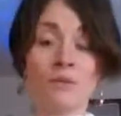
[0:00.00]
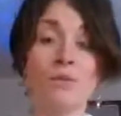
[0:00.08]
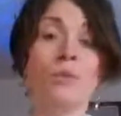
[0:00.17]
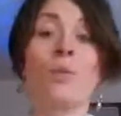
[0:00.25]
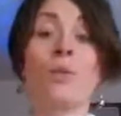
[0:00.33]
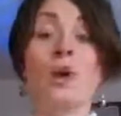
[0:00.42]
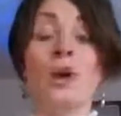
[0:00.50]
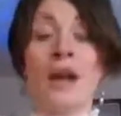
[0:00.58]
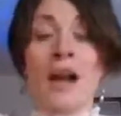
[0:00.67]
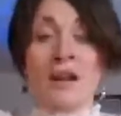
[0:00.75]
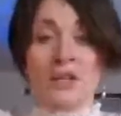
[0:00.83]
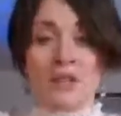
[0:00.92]
work
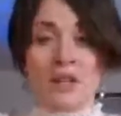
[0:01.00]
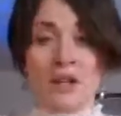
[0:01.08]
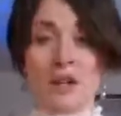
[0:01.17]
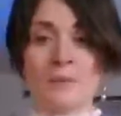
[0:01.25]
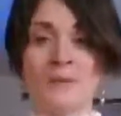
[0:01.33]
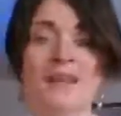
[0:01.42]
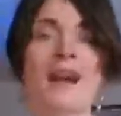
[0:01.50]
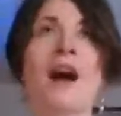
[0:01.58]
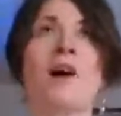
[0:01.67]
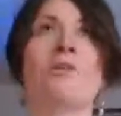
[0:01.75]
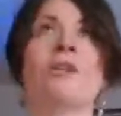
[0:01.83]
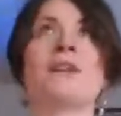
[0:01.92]
actually comes
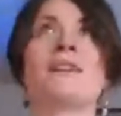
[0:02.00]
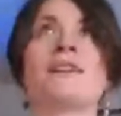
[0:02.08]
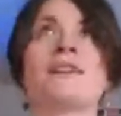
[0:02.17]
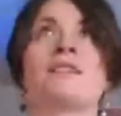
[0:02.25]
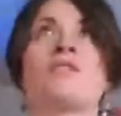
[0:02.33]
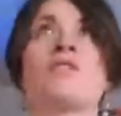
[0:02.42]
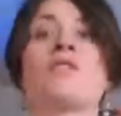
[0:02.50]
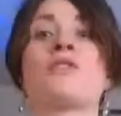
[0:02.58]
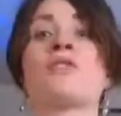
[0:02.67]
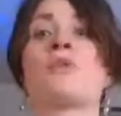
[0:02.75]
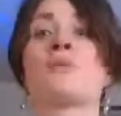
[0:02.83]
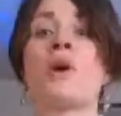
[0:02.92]
out, it is
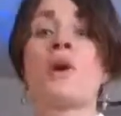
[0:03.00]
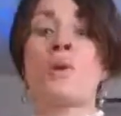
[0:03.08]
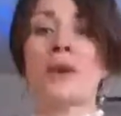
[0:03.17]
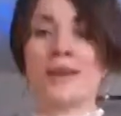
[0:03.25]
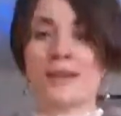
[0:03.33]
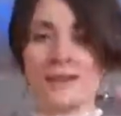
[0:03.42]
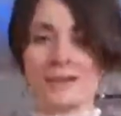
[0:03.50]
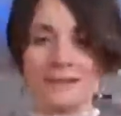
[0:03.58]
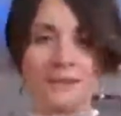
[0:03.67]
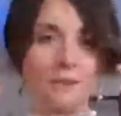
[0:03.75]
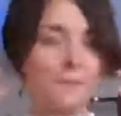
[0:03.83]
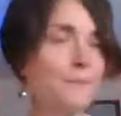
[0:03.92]
thorough and
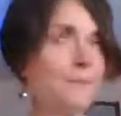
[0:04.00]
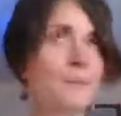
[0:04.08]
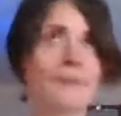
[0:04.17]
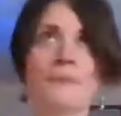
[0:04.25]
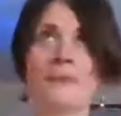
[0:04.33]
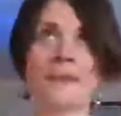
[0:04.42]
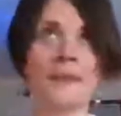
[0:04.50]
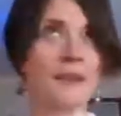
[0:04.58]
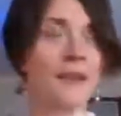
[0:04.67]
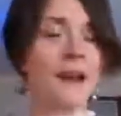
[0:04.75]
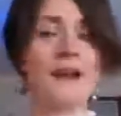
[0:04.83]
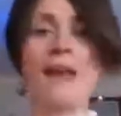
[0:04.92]
it's
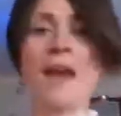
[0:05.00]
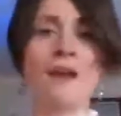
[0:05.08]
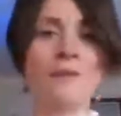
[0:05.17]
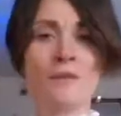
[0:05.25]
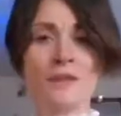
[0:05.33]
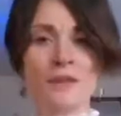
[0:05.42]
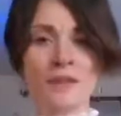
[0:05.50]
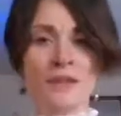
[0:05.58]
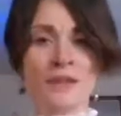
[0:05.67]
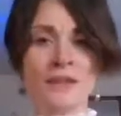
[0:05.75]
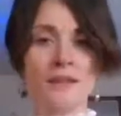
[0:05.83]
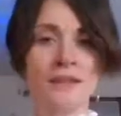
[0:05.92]
got everything
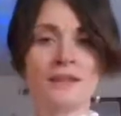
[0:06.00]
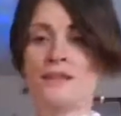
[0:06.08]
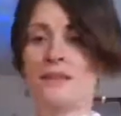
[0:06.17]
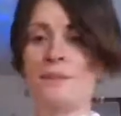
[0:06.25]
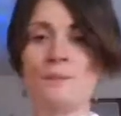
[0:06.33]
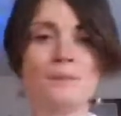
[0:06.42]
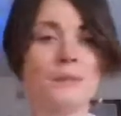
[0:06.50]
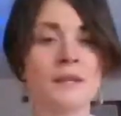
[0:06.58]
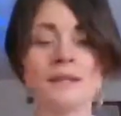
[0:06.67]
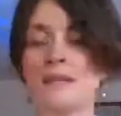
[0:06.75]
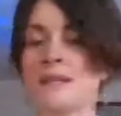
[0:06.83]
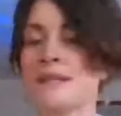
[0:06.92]
that it needs to be
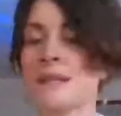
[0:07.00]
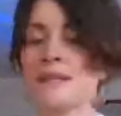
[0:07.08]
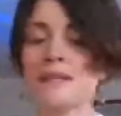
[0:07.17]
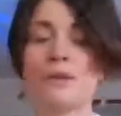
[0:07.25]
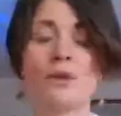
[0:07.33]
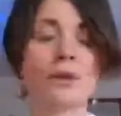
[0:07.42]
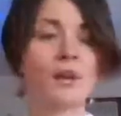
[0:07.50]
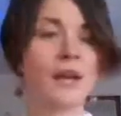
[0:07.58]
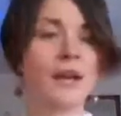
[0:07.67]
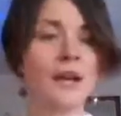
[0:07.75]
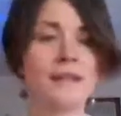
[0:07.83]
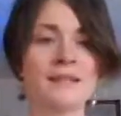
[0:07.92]
successful
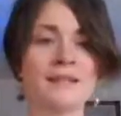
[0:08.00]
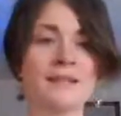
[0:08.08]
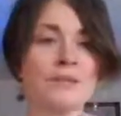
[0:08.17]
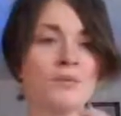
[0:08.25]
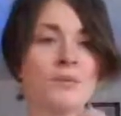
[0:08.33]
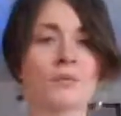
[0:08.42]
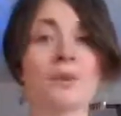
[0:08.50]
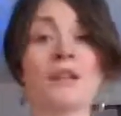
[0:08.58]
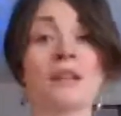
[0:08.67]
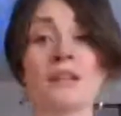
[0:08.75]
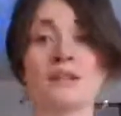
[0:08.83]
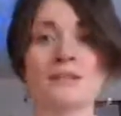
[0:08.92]
and
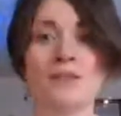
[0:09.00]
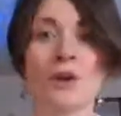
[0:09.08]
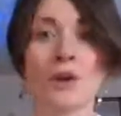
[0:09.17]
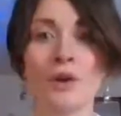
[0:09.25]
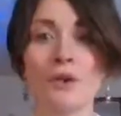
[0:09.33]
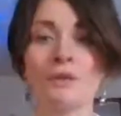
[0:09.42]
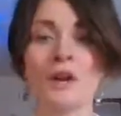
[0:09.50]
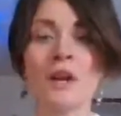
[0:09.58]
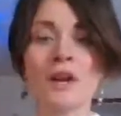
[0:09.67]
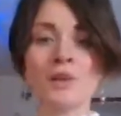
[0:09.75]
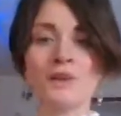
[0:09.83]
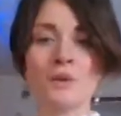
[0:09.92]
really serve.
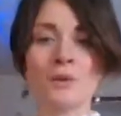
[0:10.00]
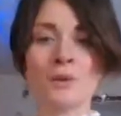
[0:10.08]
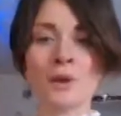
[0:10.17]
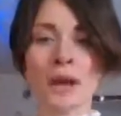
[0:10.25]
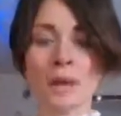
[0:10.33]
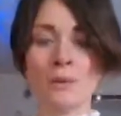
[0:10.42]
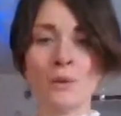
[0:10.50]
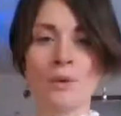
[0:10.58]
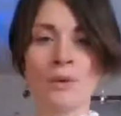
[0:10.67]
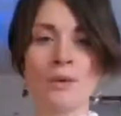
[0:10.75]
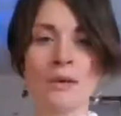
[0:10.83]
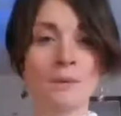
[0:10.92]
So
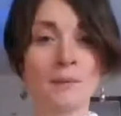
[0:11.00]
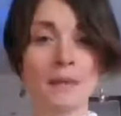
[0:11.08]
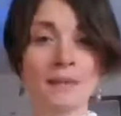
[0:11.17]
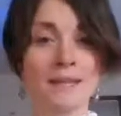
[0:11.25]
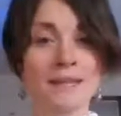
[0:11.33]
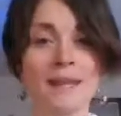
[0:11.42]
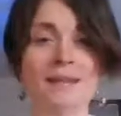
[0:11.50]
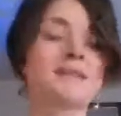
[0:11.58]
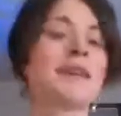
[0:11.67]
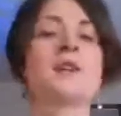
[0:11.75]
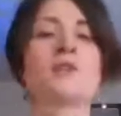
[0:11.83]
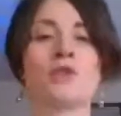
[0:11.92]
Capricorn can be an intense
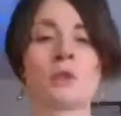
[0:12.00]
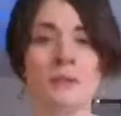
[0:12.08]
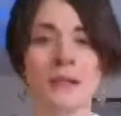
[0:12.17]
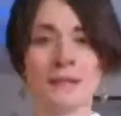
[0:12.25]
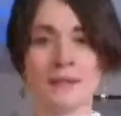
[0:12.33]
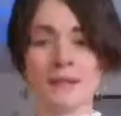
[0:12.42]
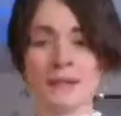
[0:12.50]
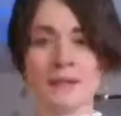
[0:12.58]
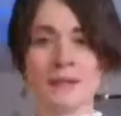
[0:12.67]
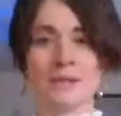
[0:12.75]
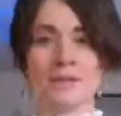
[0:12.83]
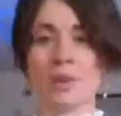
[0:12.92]
energy because it
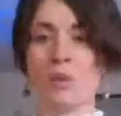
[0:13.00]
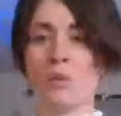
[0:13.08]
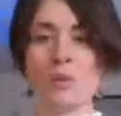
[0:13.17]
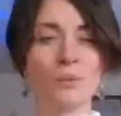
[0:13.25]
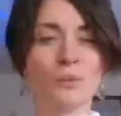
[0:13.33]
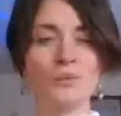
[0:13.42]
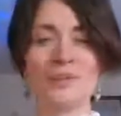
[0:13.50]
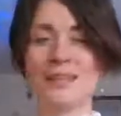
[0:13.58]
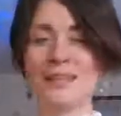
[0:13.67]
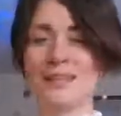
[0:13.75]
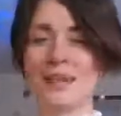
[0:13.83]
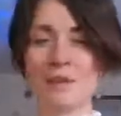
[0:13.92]
is so
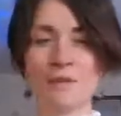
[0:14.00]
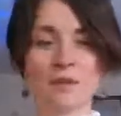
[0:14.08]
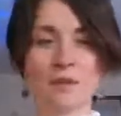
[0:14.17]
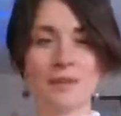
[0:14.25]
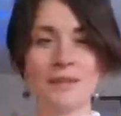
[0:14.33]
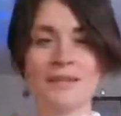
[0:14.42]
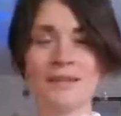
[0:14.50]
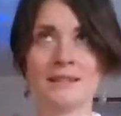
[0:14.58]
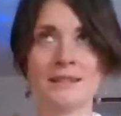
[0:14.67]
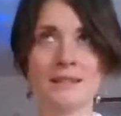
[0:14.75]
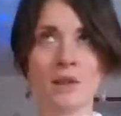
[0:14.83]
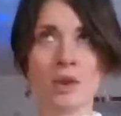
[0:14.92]
detail focused and